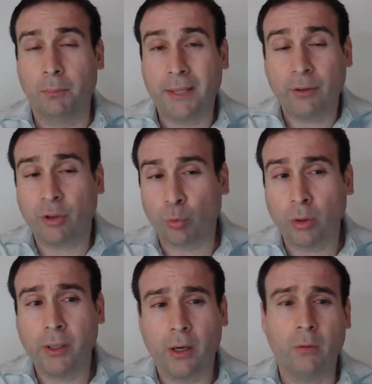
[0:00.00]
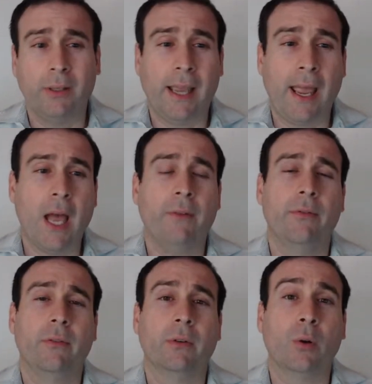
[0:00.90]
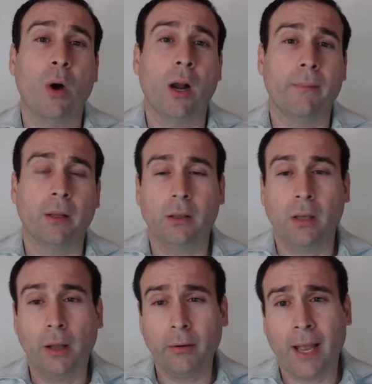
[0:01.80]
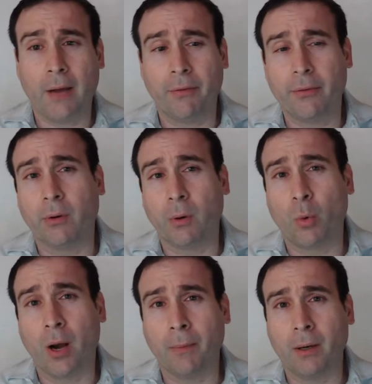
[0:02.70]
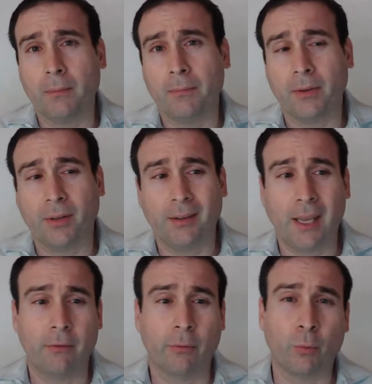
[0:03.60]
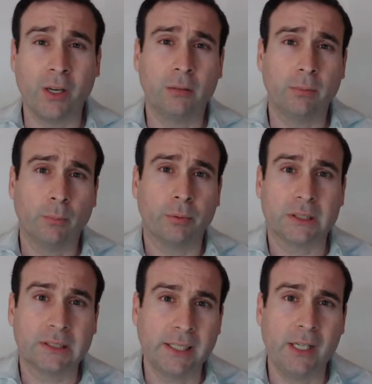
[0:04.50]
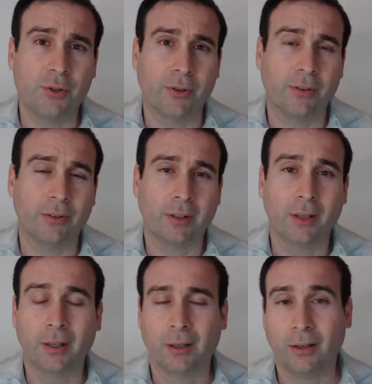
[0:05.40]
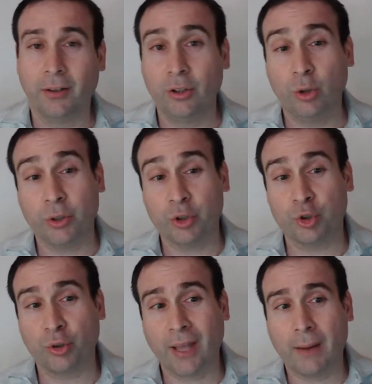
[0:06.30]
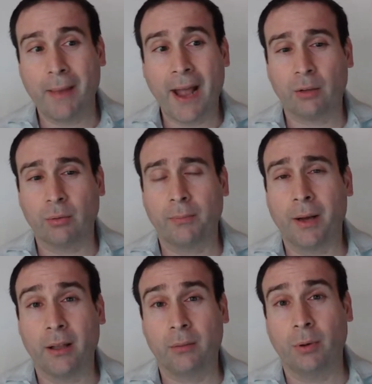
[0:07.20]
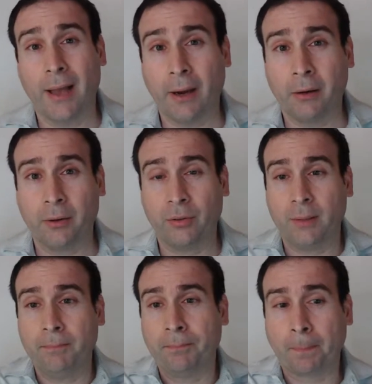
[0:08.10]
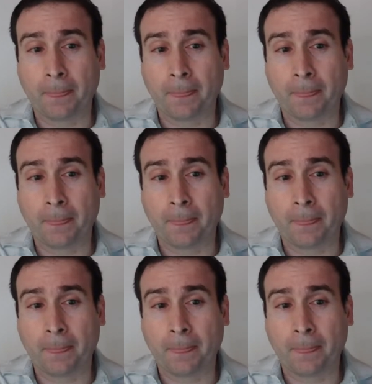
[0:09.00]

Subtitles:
But that's really only half of the requirement. The other half of the requirement is that they have reasonable procedures to assure that maximum possible accuracy.